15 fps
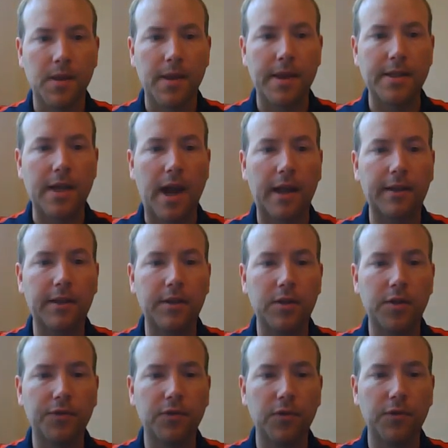It's highly
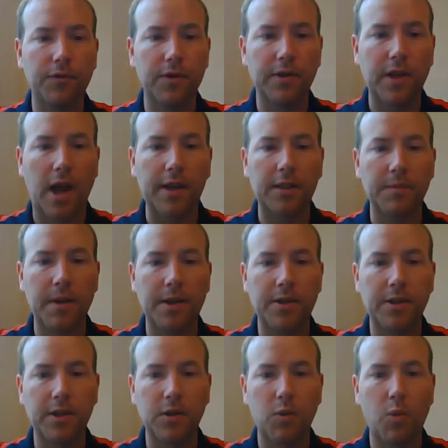useful for
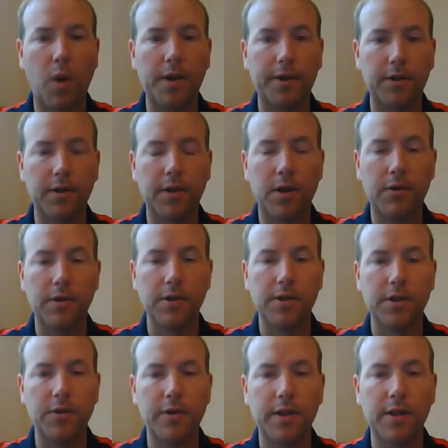documenting what your code is
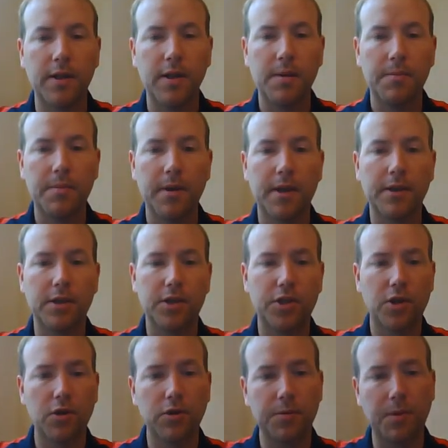doing because it
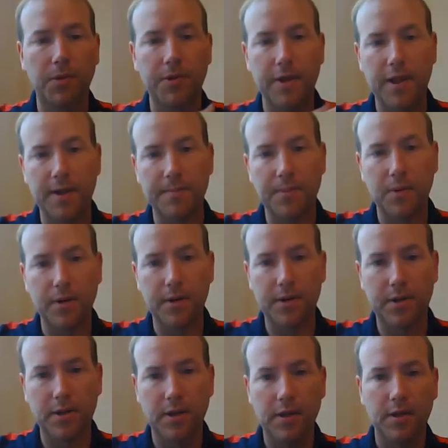shows both the
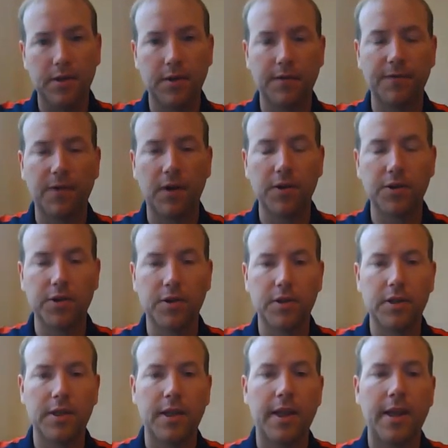inputs, your functions,